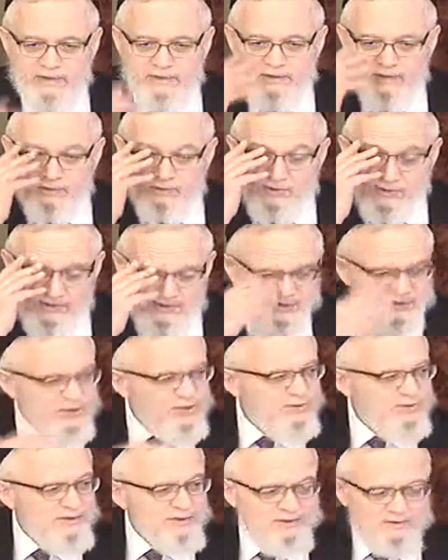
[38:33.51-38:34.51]
Because there's a
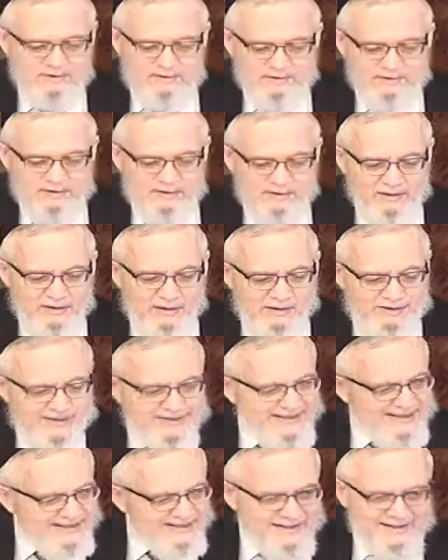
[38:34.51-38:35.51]
certain
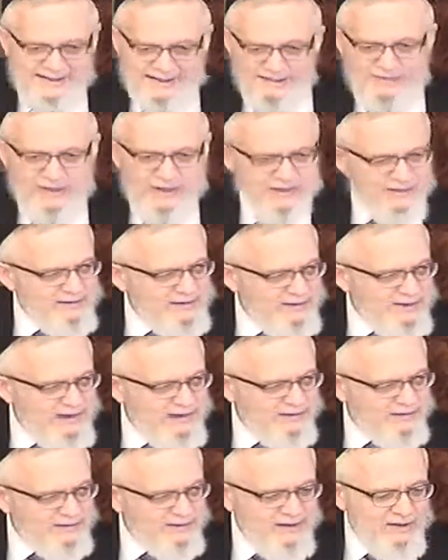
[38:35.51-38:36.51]
sensitivity to that,
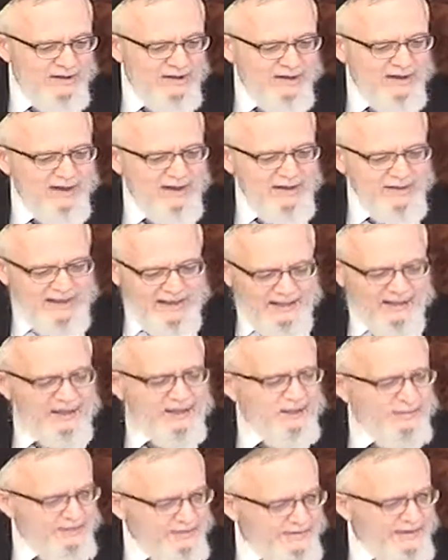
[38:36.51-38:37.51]
and it
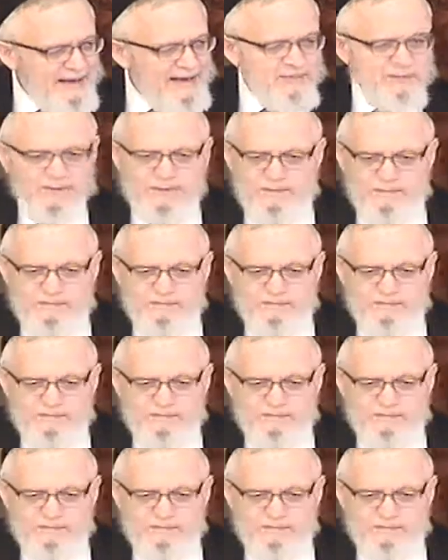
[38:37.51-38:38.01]
can be painful.